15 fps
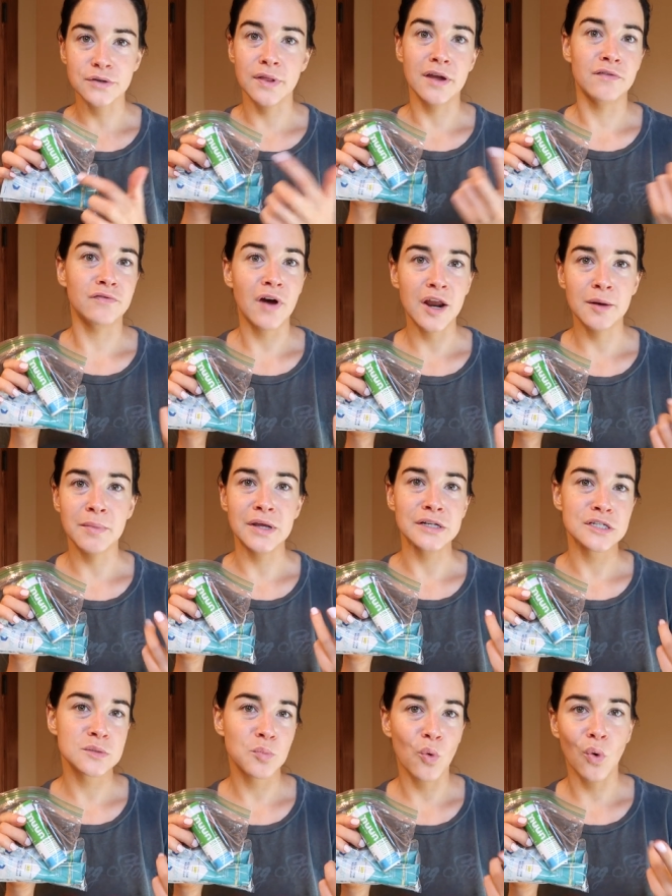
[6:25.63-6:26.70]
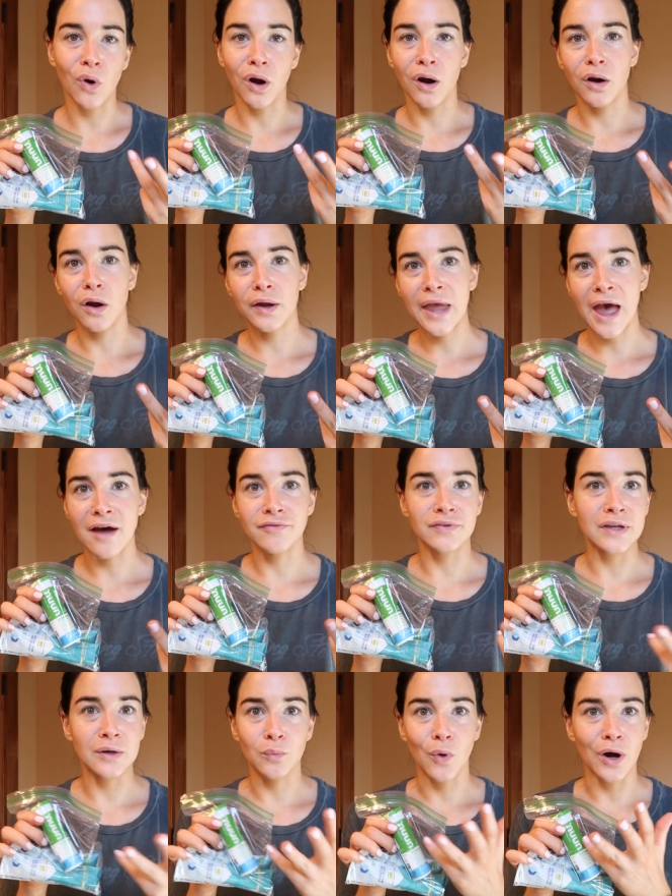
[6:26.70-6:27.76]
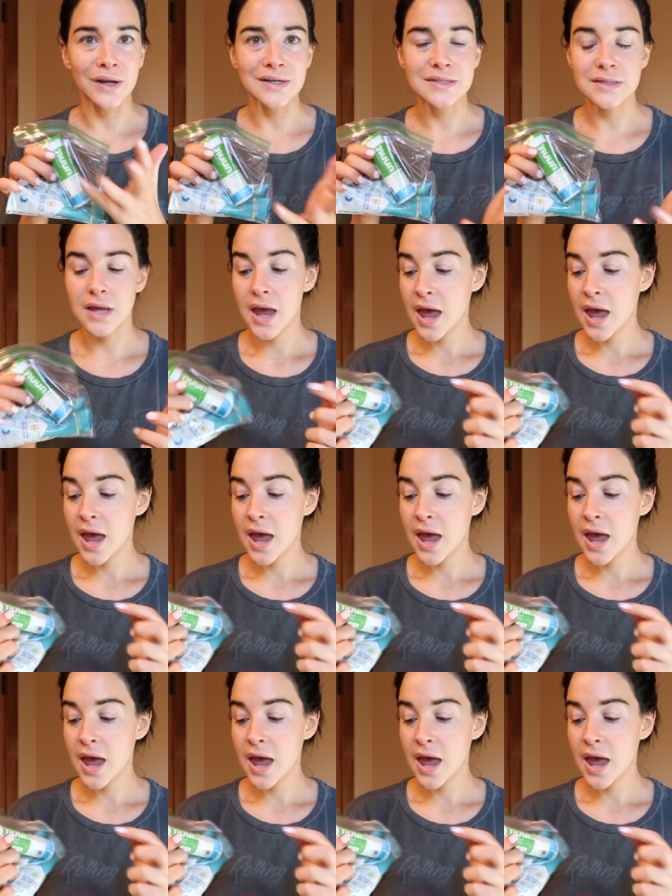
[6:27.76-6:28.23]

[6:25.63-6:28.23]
So they have vitamins, sport, caffeine ones.